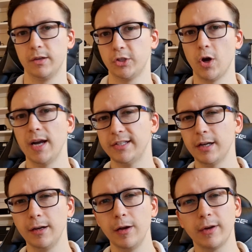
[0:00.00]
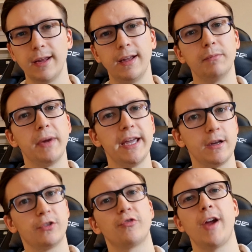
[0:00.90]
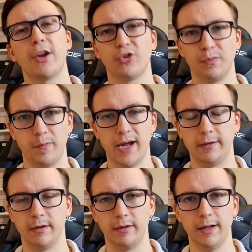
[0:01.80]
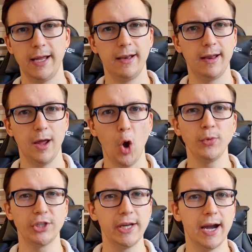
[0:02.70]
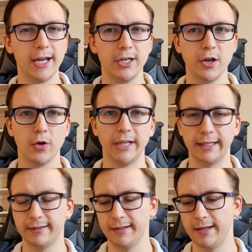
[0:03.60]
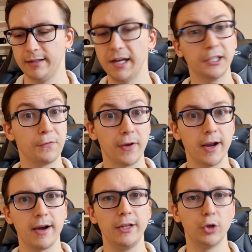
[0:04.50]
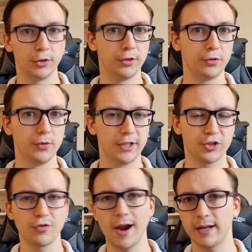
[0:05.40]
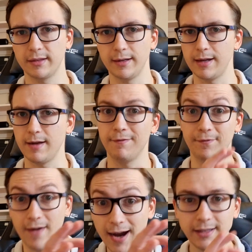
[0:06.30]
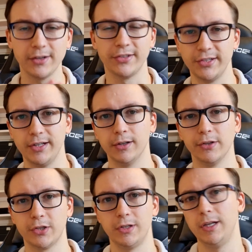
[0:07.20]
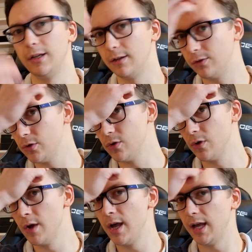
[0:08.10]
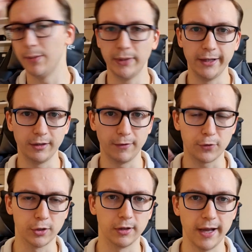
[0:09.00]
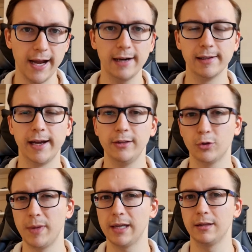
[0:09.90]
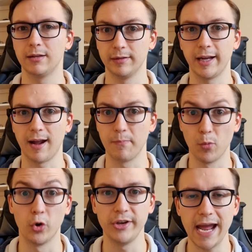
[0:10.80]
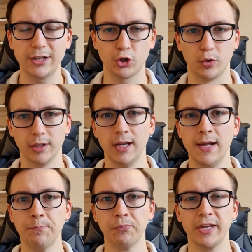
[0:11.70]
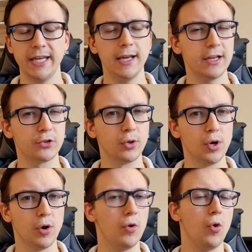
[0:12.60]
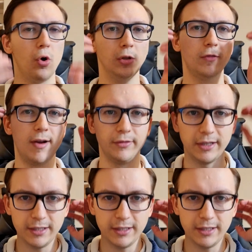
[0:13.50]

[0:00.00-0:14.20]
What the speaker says: So I started looking at my extraction pattern, and obviously I know that Dr. Ferreira, in order to extract finer singles to implant in the frontal hairline to make it like a more natural, he has to go all around the